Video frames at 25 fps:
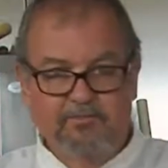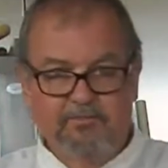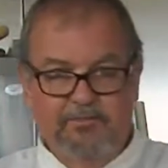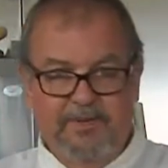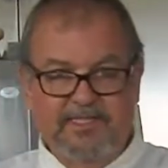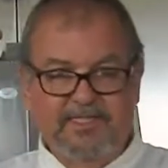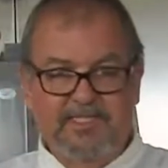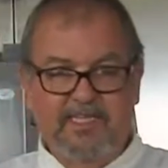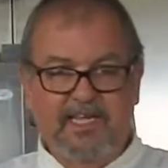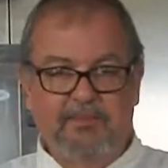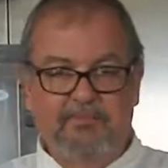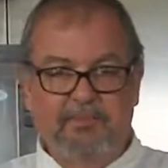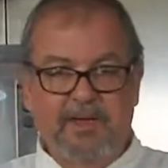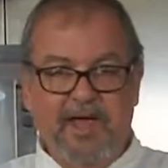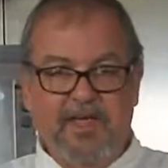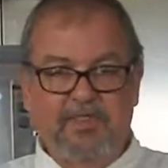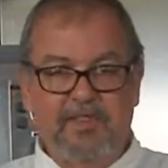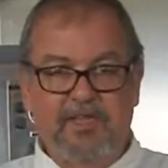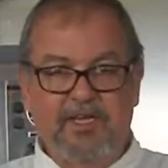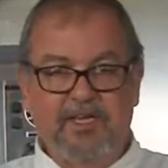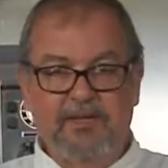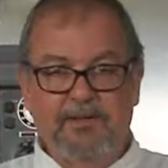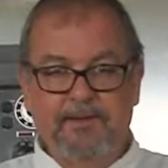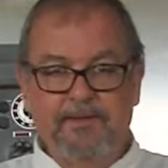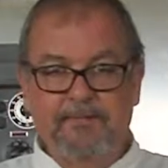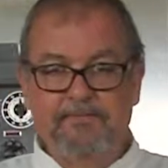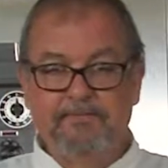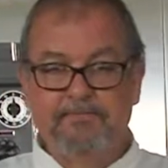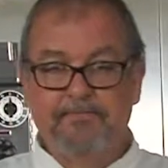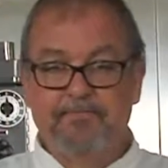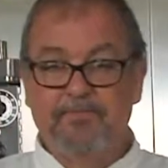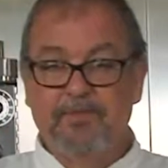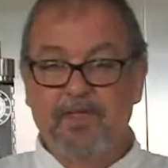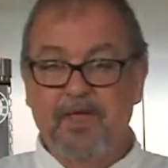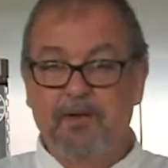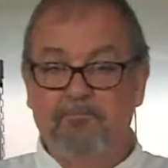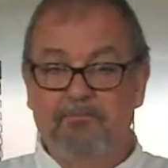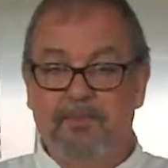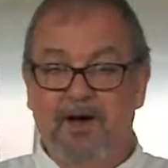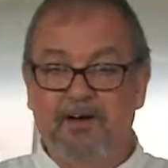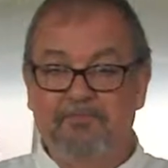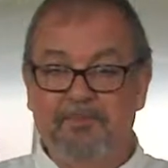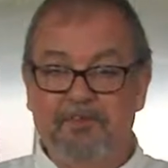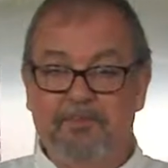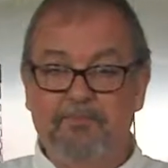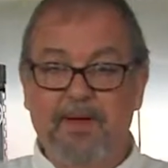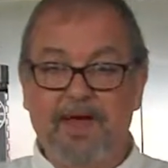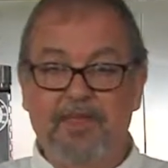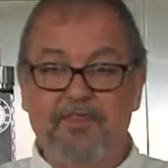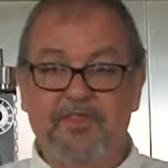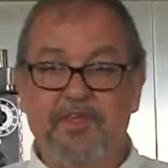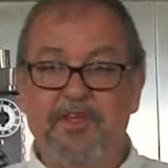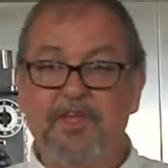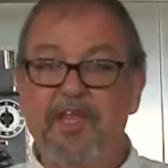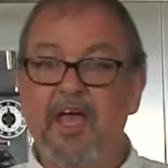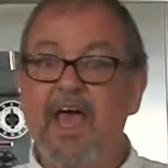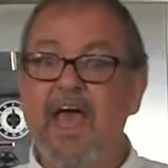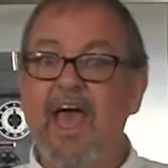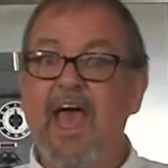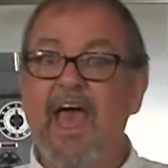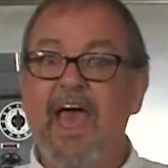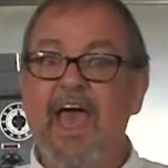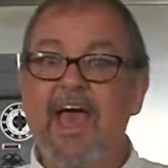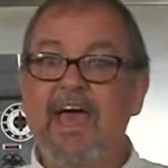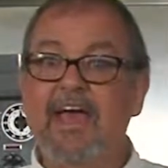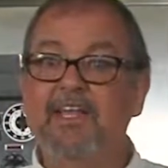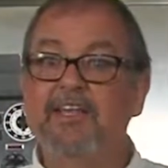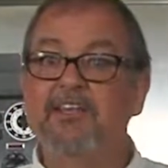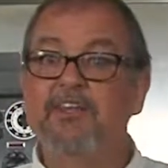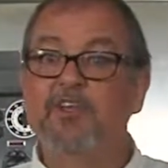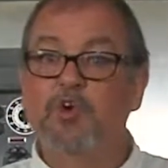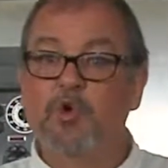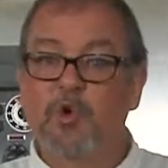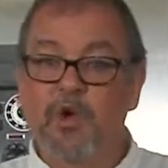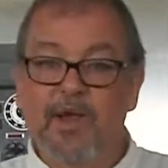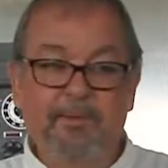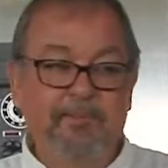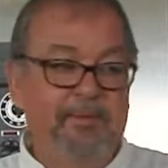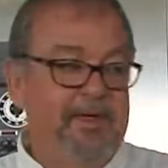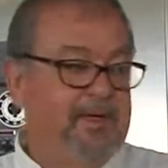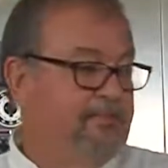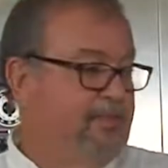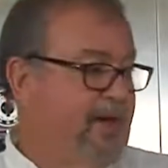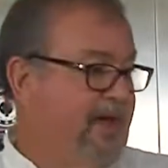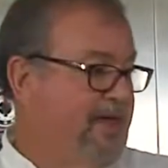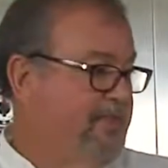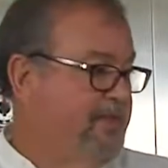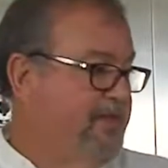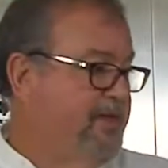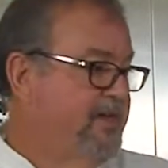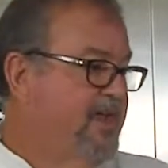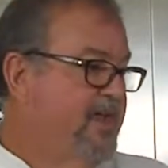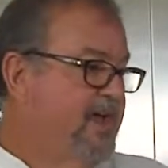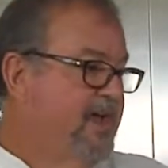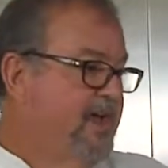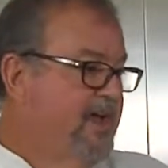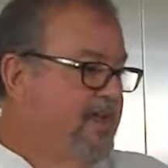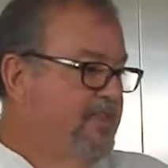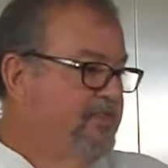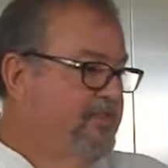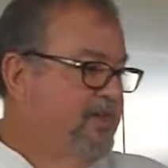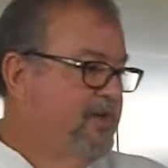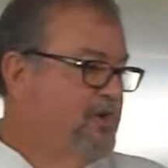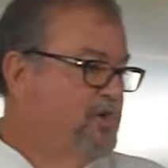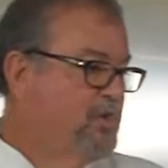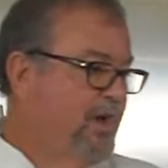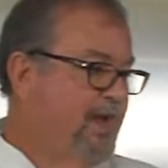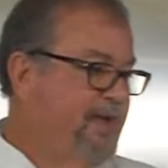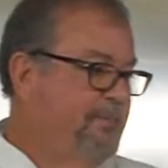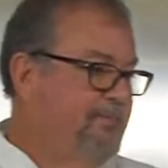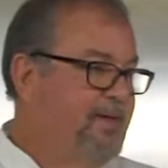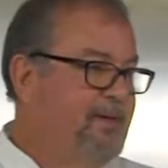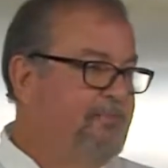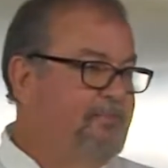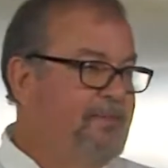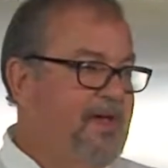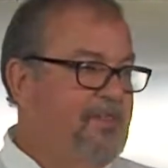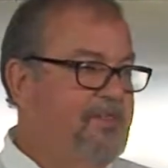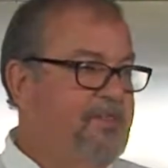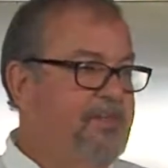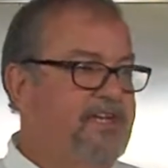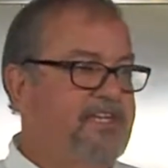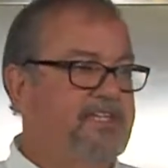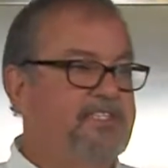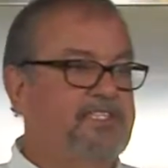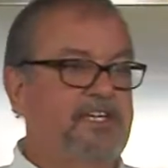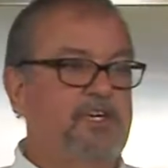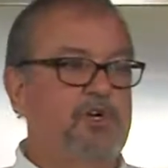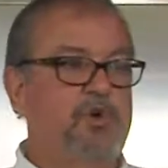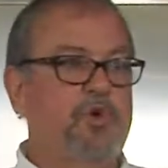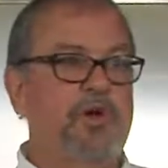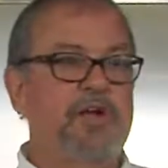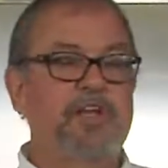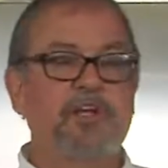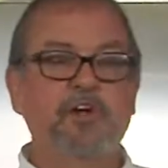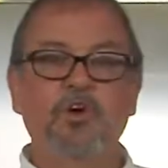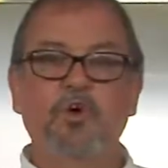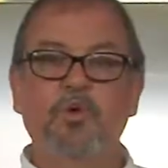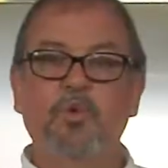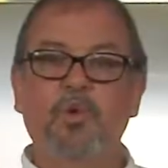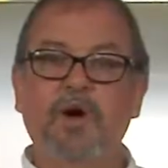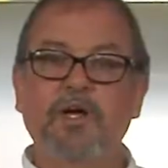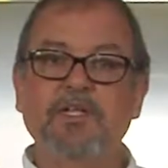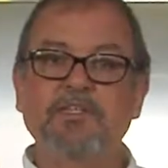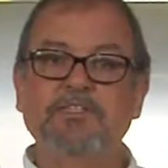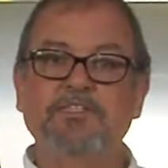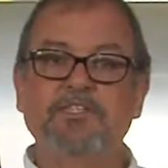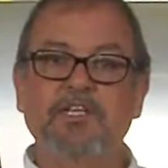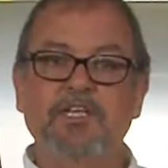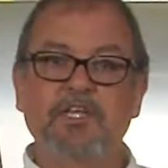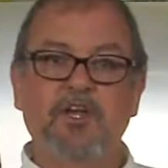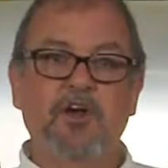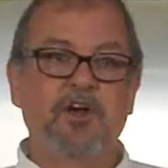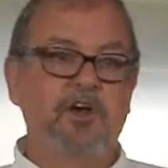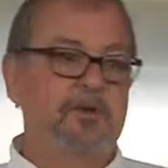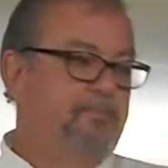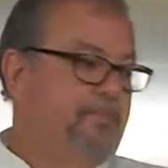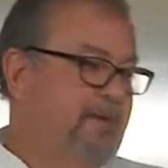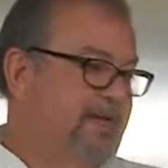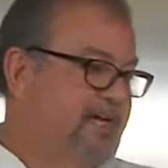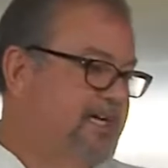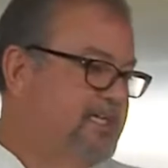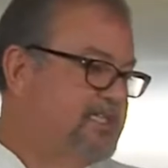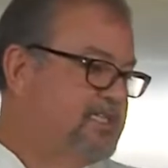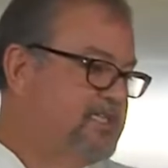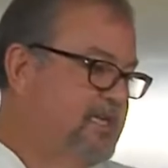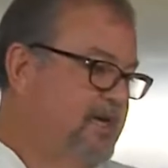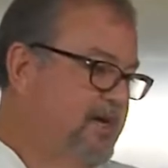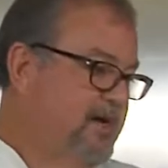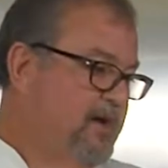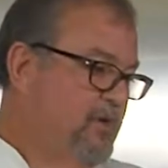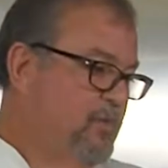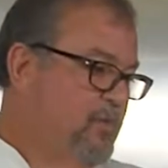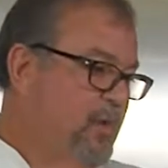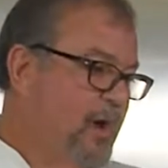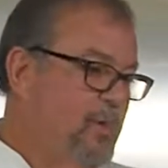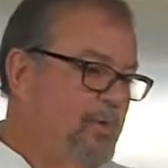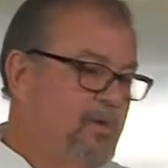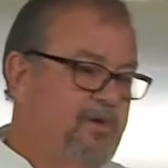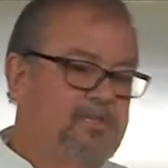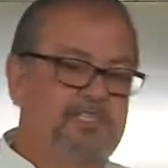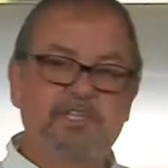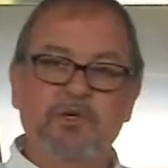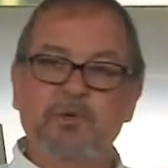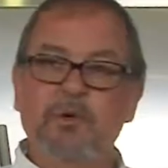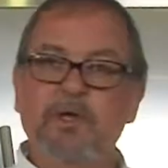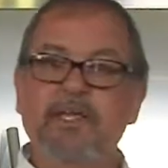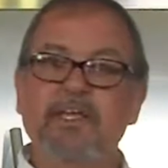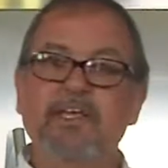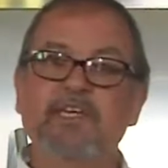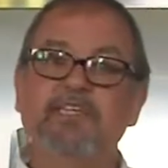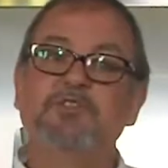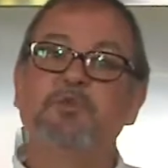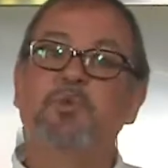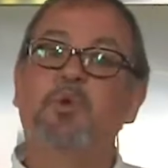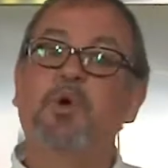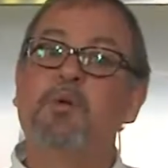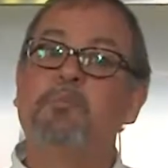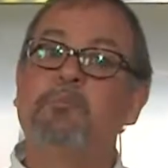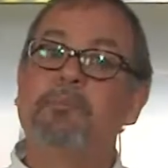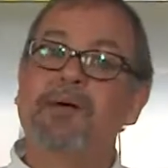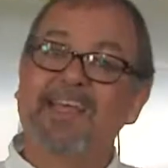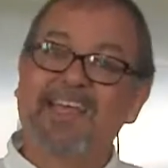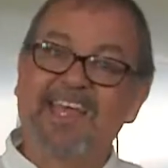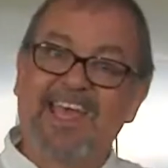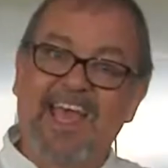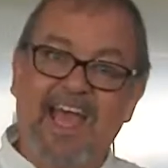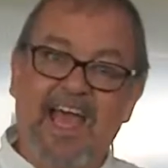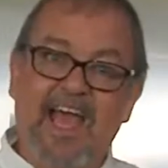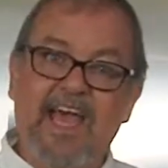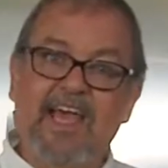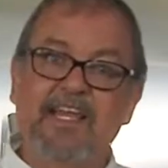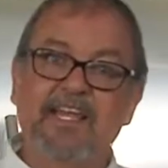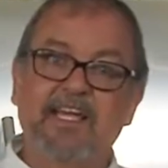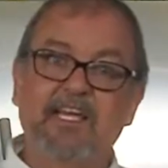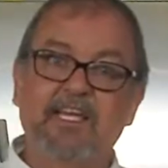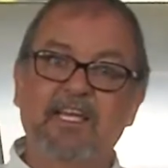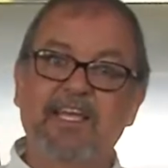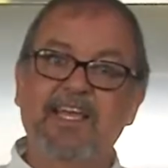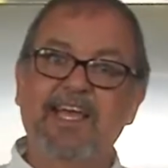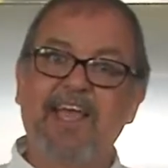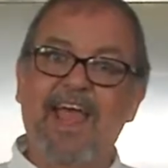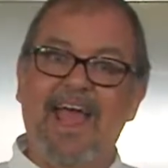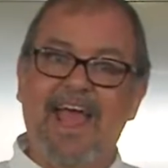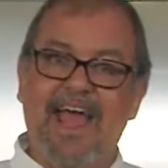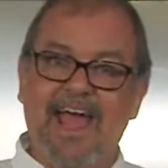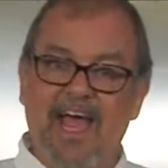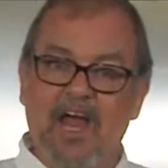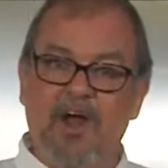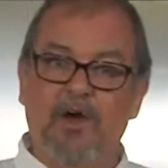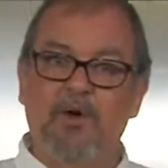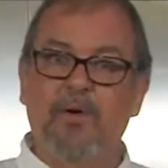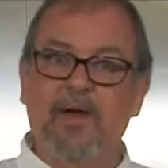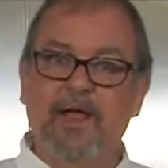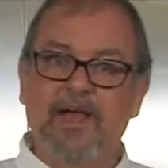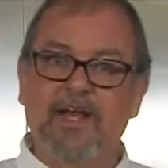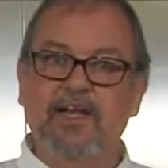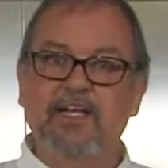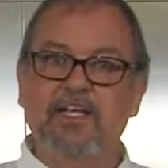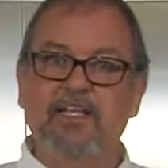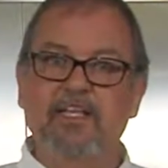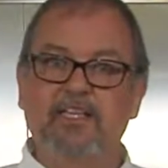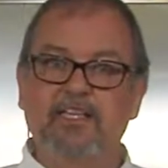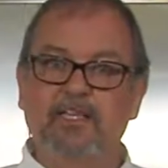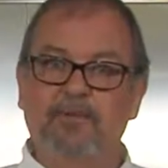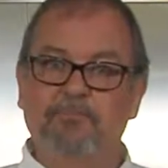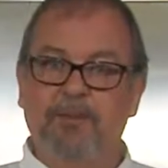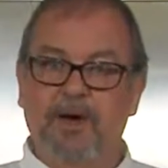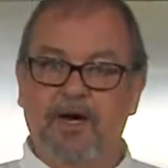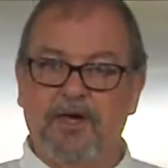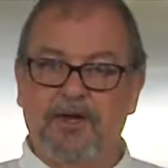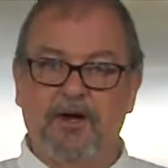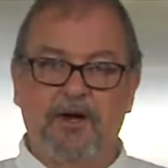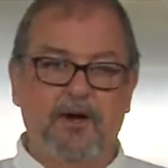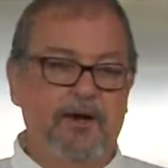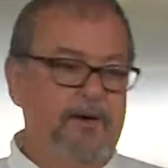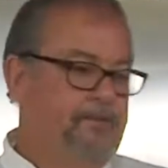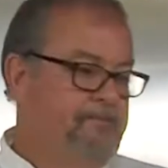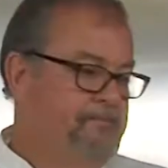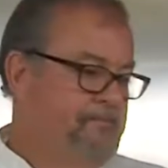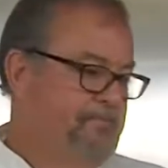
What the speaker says: Biscuit method, muffin method, and creaming method. The creaming method is a critical one to learn because what we're doing is we're mechanically aerating the butter.